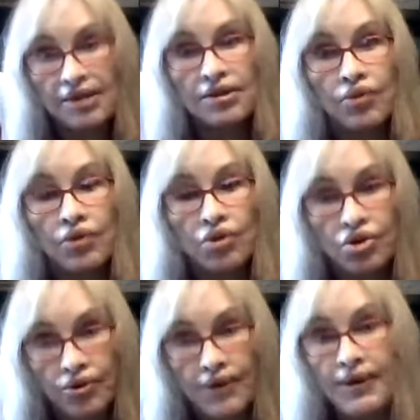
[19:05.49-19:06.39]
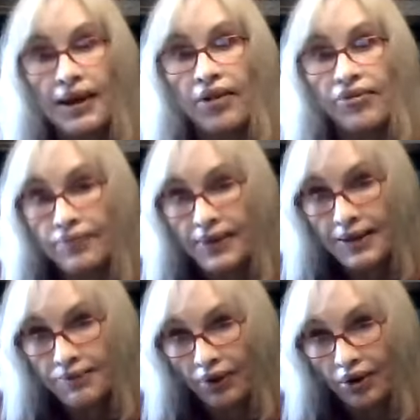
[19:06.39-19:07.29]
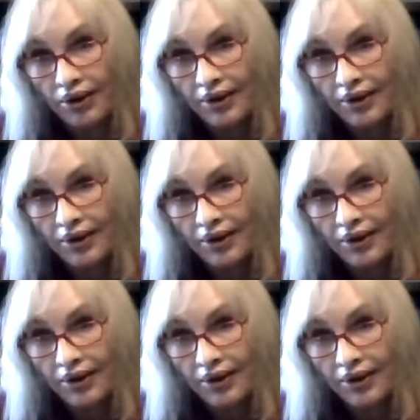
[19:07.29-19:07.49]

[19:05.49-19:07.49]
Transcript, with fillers: when we're dreaming of people.